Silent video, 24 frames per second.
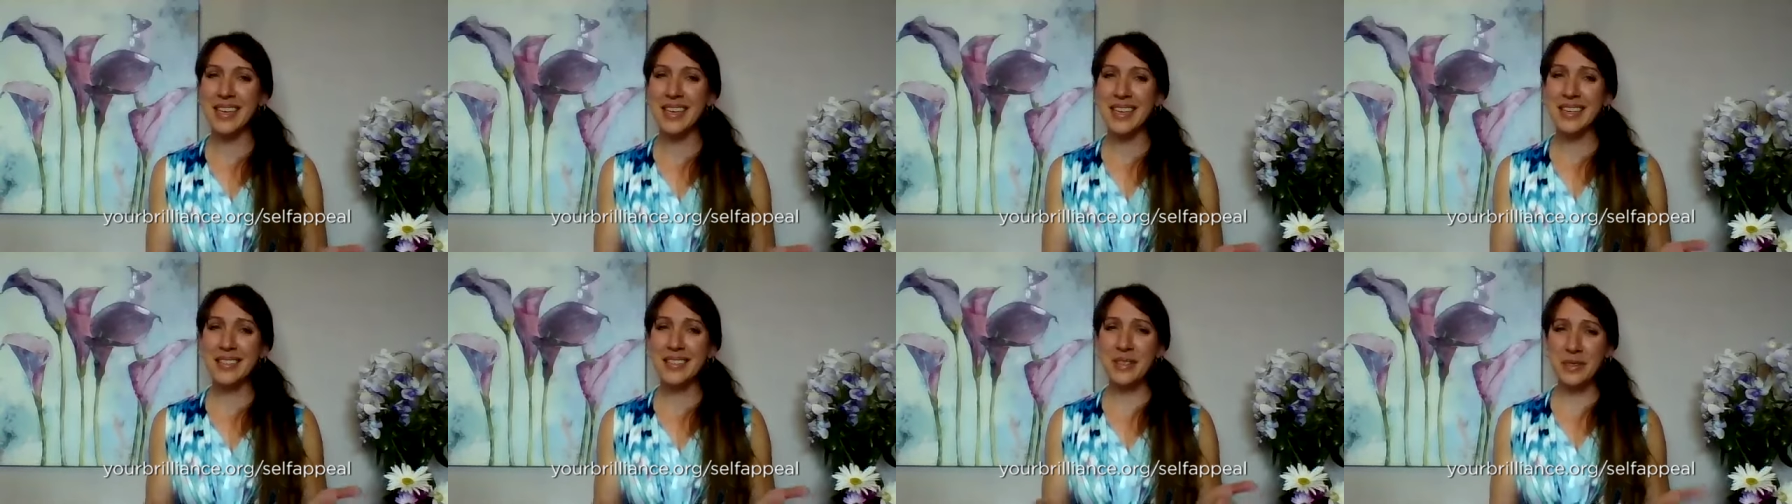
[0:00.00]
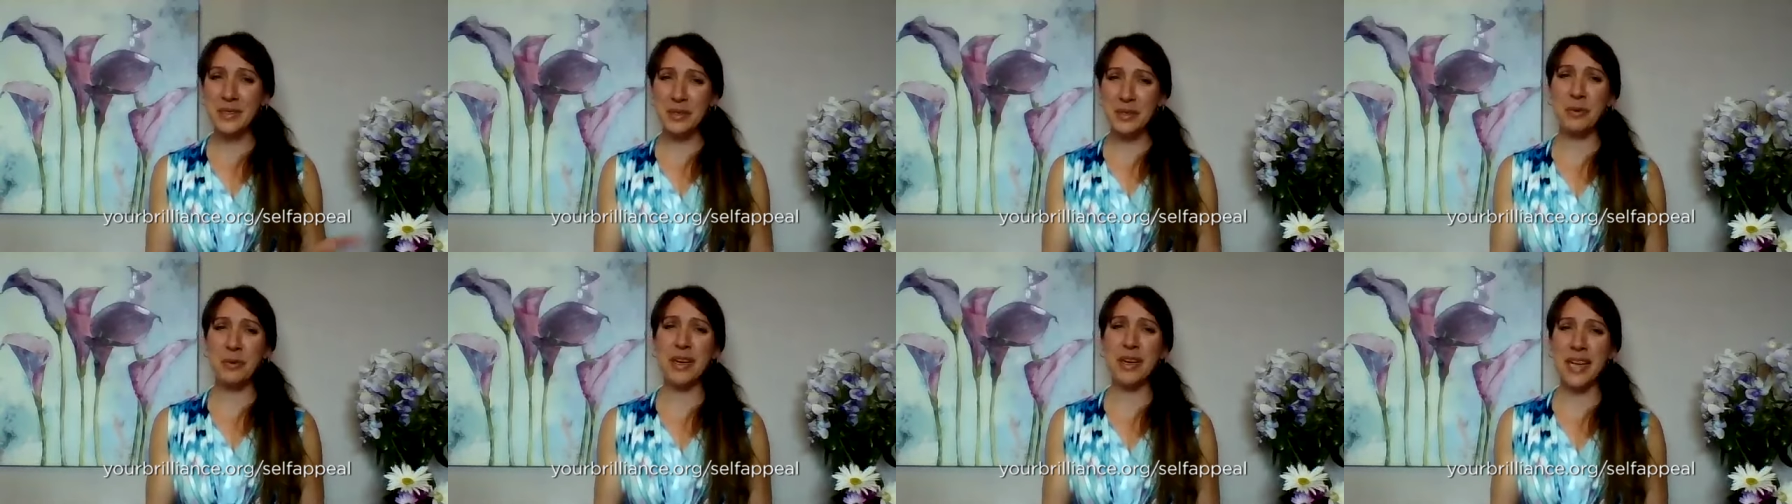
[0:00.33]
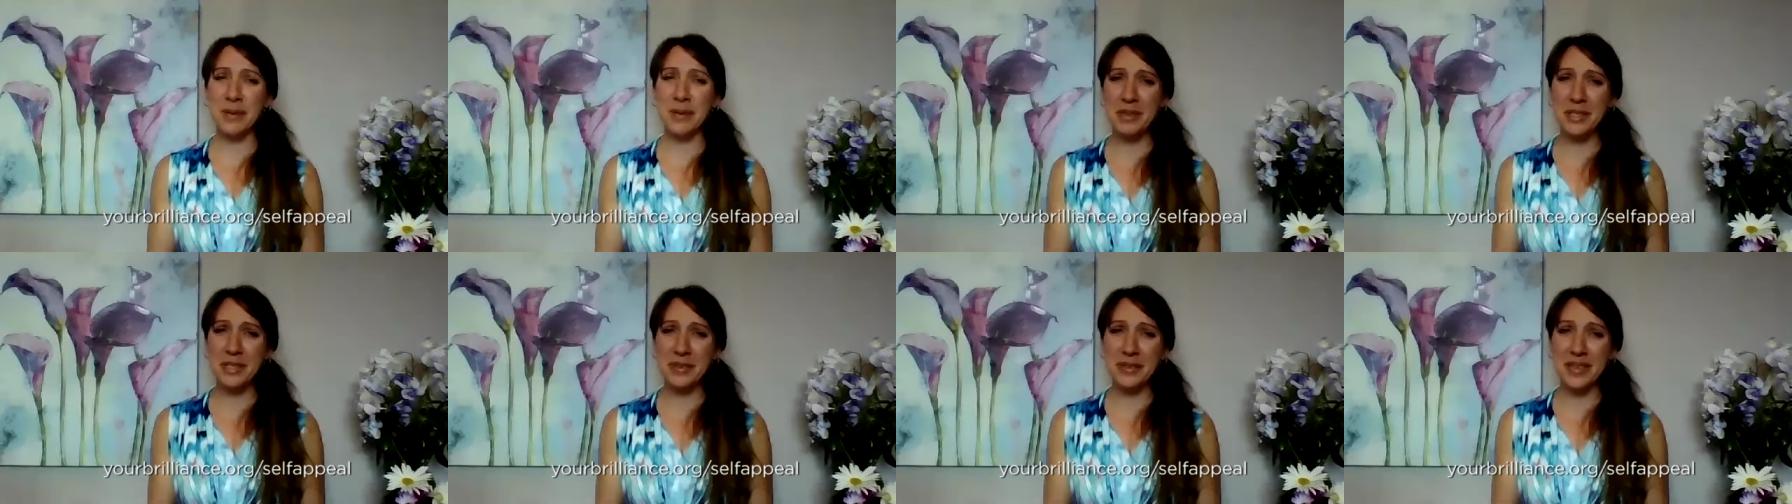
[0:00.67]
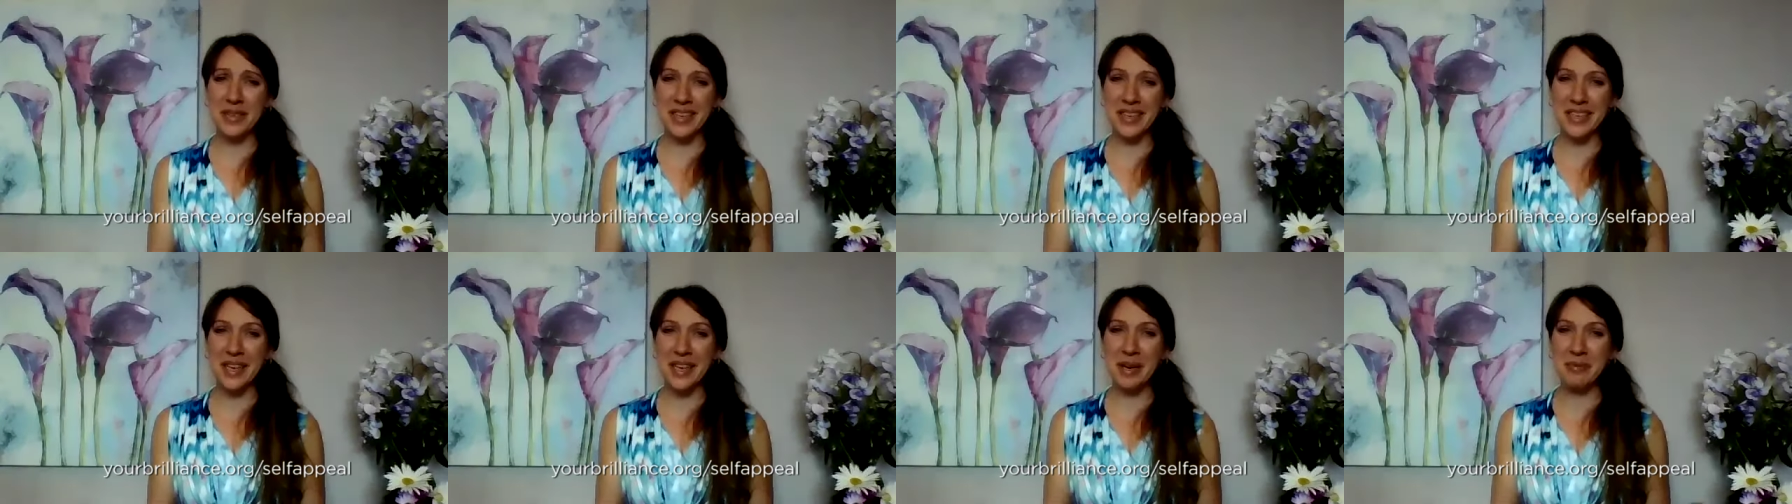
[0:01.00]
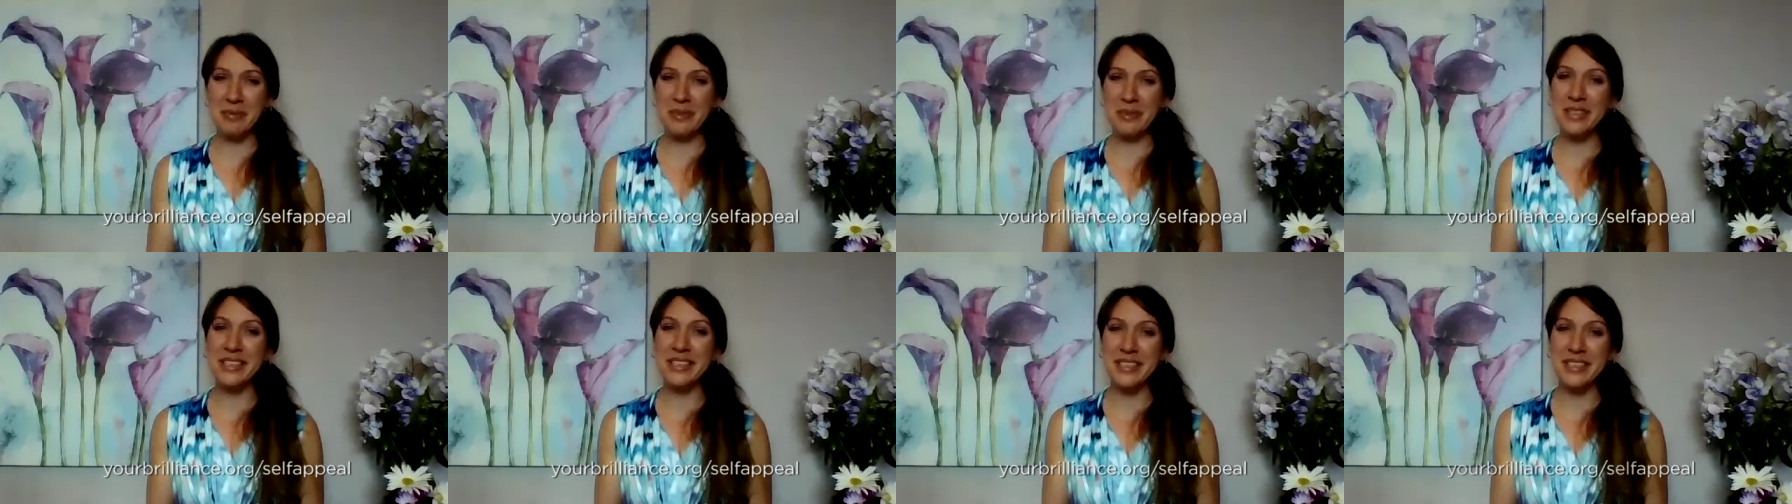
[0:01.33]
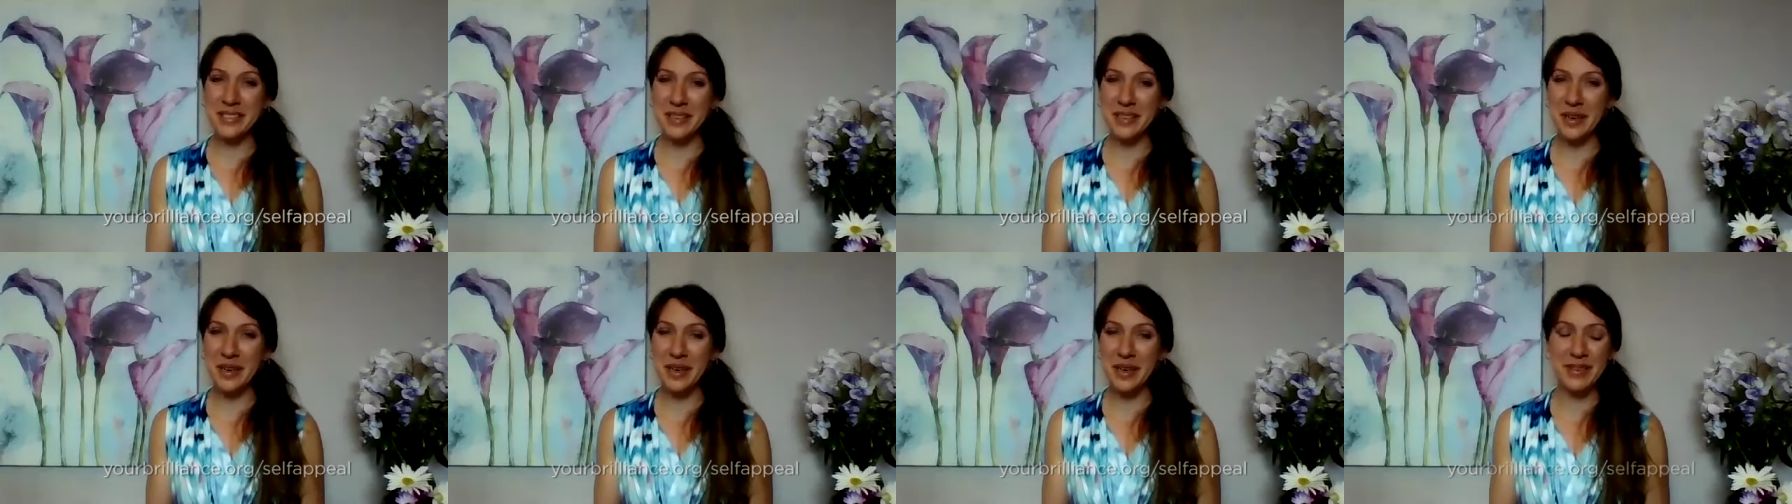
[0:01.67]
Susan, we're coming to an end, and I'm really
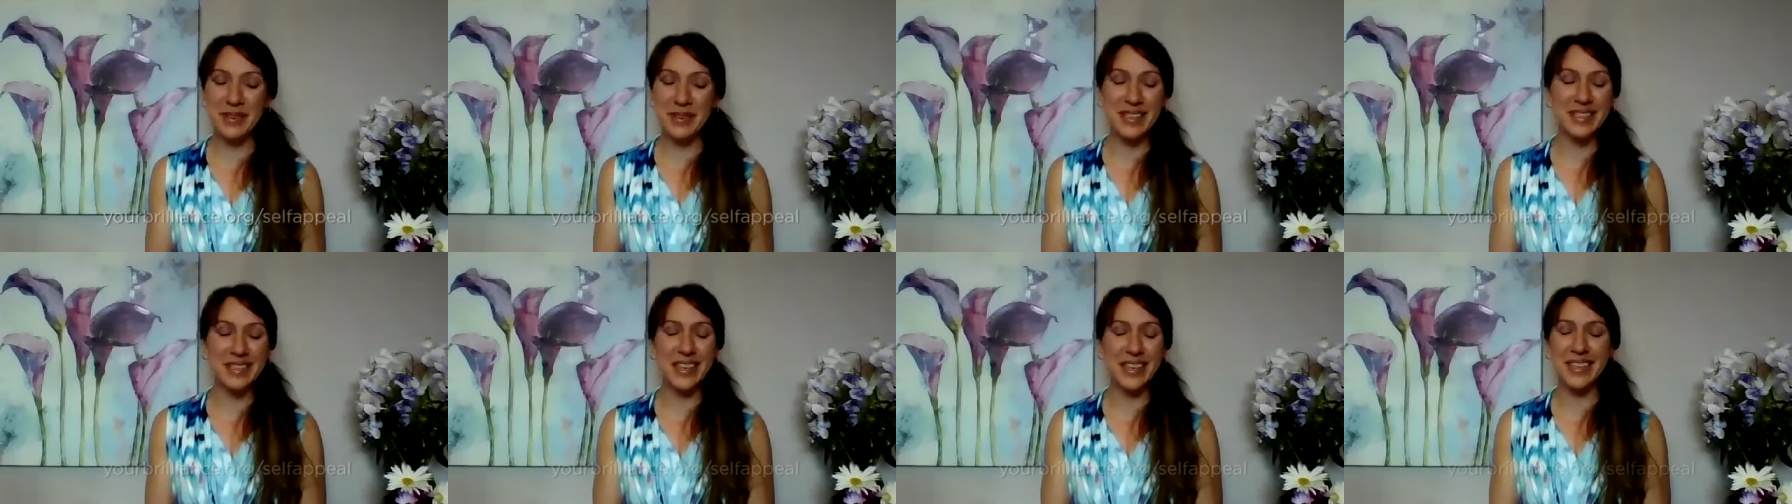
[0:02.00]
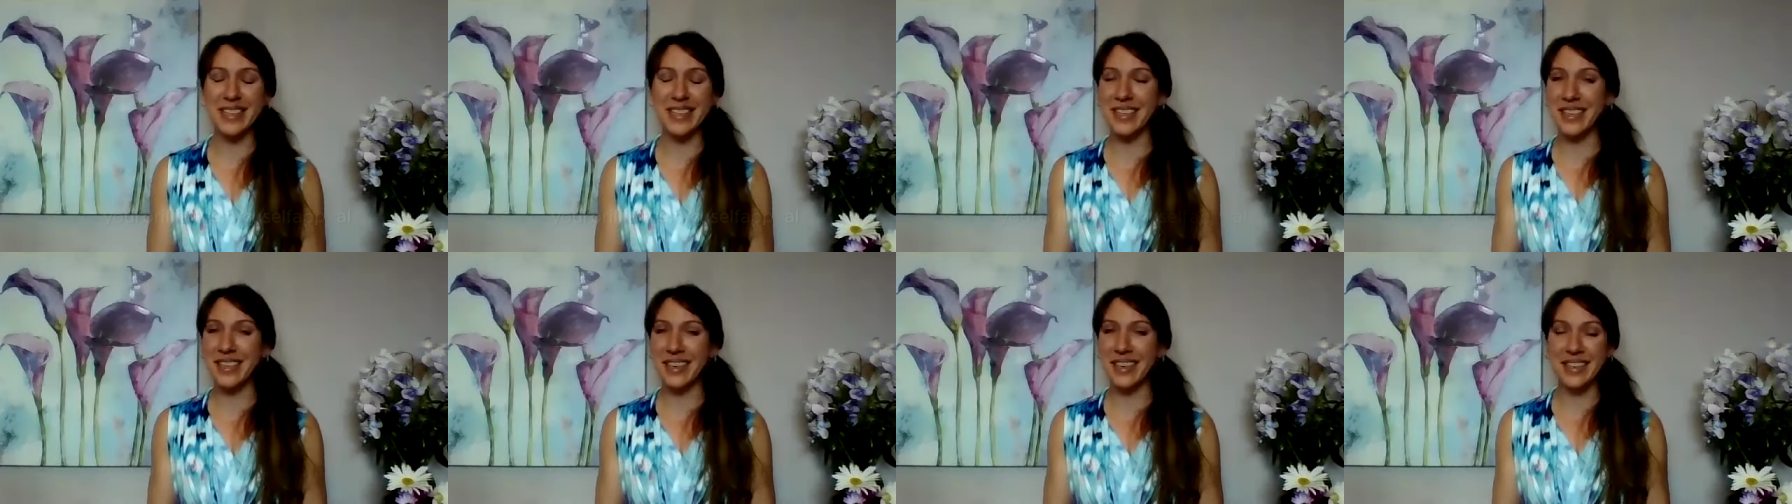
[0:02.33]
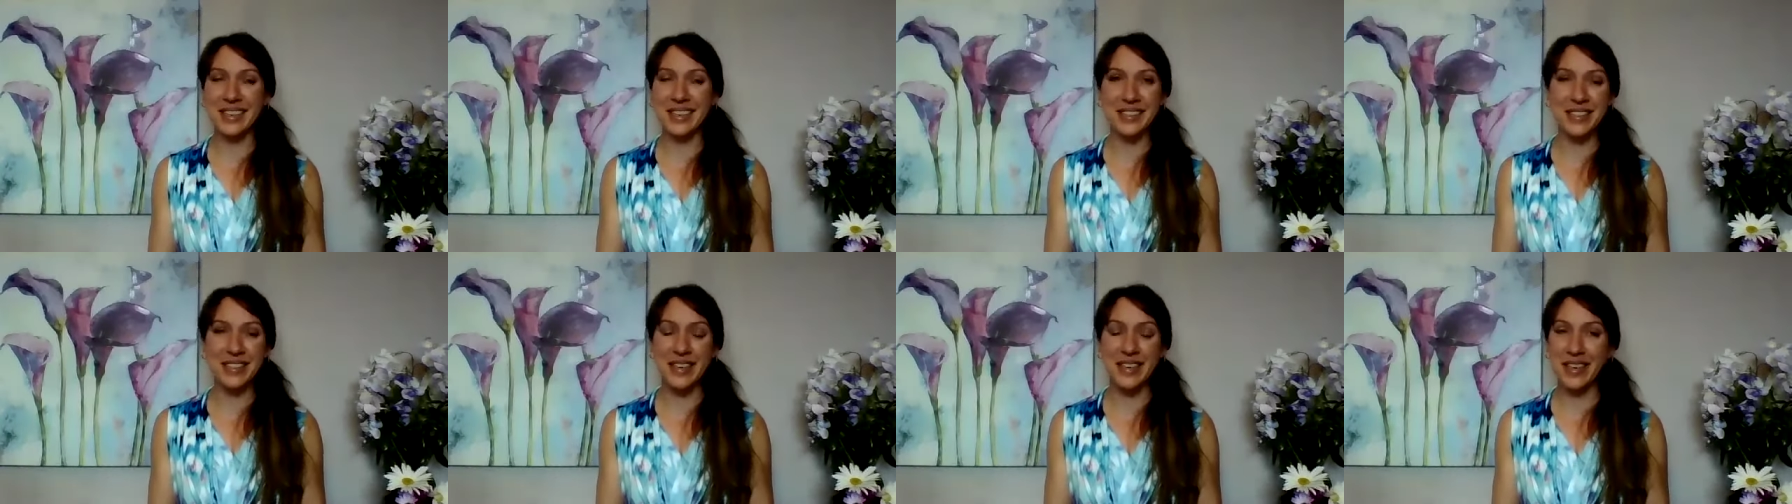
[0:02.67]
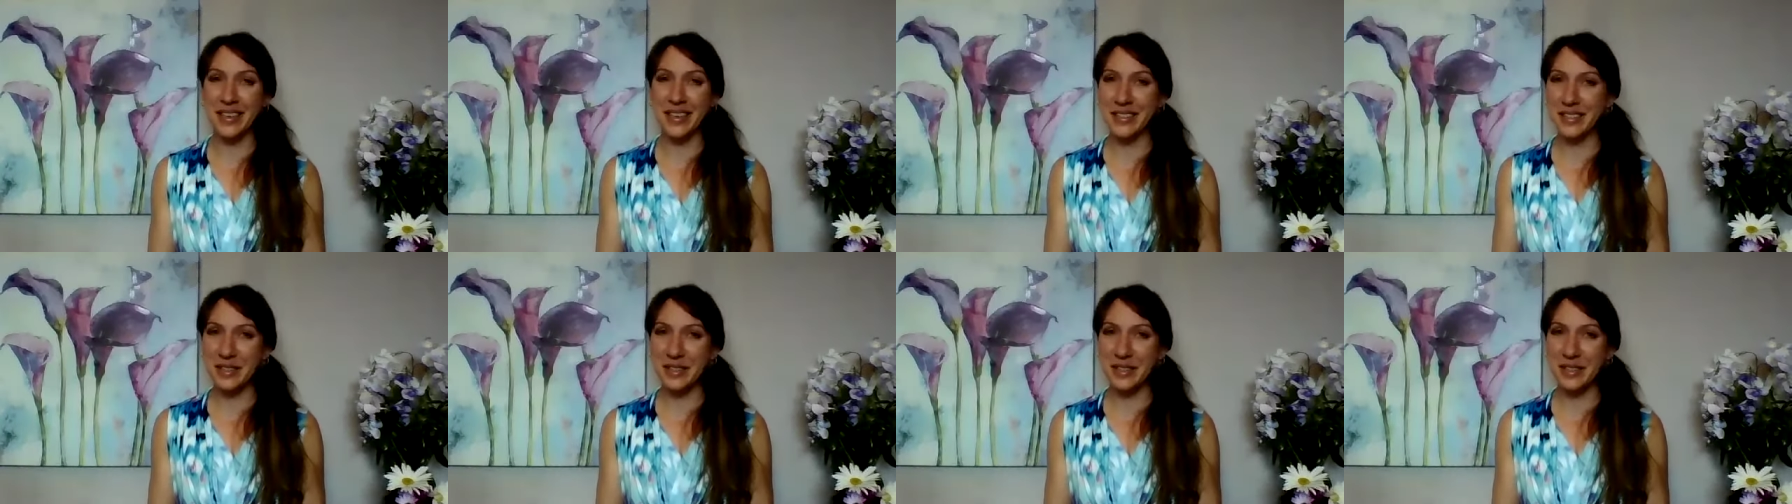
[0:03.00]
sorry because I think I could talk